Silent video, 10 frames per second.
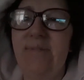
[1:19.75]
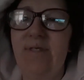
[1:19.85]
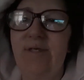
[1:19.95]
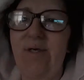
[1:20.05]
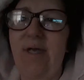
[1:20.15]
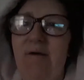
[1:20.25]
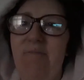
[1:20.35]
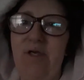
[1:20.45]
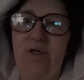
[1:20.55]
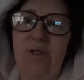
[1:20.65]
So yeah,
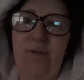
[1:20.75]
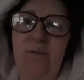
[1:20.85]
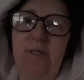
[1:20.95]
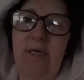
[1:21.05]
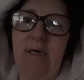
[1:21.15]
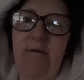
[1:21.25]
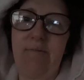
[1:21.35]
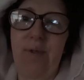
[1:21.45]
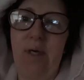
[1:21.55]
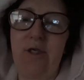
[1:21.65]
we're just woken up.
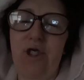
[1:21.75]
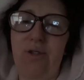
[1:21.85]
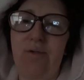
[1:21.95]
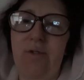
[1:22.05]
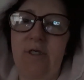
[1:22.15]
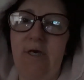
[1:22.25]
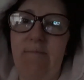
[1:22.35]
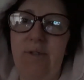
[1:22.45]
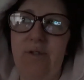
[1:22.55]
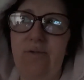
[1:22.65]
I just woken up
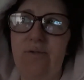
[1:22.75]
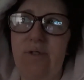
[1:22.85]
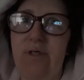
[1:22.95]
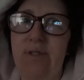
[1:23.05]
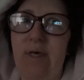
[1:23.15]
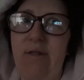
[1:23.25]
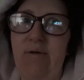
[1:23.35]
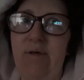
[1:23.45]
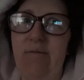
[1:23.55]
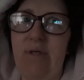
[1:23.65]
too because I
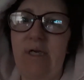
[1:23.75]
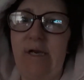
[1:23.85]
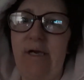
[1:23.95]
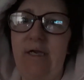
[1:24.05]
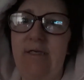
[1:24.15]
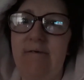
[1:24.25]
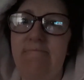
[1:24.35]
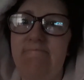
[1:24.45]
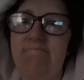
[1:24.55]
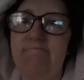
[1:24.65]
thought it was light
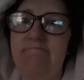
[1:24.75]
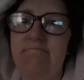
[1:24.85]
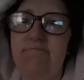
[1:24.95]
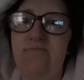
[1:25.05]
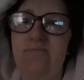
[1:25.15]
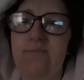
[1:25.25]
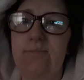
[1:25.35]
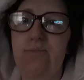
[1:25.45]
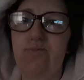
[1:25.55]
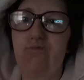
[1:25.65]
and
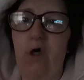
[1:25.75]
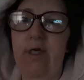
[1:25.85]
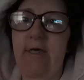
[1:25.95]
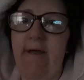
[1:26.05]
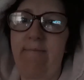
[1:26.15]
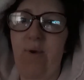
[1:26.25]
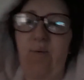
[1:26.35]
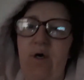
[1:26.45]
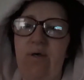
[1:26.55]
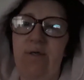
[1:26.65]
what time it
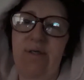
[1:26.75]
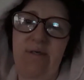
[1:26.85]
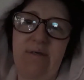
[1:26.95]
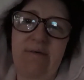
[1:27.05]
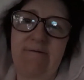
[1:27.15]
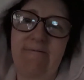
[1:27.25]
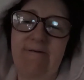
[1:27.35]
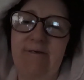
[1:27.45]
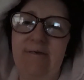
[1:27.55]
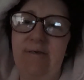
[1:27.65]
was. So
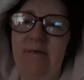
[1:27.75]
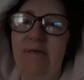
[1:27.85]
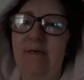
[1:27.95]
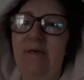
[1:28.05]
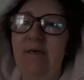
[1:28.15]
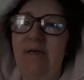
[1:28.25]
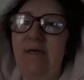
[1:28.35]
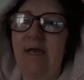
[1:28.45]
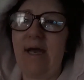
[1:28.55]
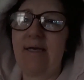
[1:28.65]

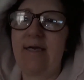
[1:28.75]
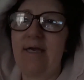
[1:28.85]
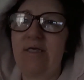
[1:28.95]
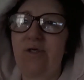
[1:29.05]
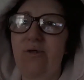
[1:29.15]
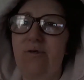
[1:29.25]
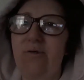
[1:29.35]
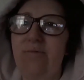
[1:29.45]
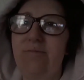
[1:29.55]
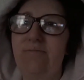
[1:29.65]
yeah, getting
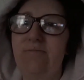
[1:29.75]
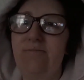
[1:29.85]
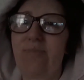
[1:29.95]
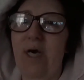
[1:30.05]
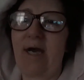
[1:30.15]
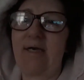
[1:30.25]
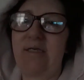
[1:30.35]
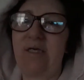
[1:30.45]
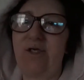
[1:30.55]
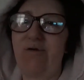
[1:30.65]
to
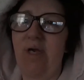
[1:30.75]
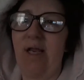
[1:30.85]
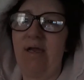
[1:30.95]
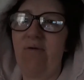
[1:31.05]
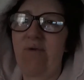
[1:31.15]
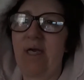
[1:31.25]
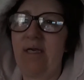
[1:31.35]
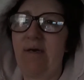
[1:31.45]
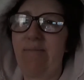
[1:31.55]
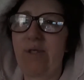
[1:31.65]
practice really. I'm
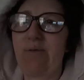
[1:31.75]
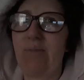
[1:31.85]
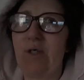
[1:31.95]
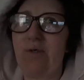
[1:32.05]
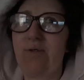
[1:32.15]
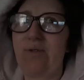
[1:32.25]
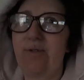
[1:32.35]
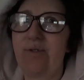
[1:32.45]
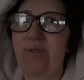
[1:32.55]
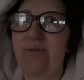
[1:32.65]
getting up tomorrow.
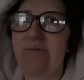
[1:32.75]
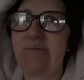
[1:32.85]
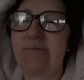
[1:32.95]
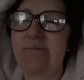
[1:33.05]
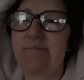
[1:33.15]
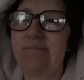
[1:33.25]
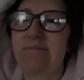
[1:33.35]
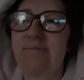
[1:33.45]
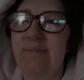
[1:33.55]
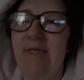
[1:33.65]
So
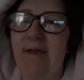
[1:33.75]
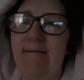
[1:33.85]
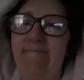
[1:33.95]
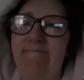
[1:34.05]
yeah,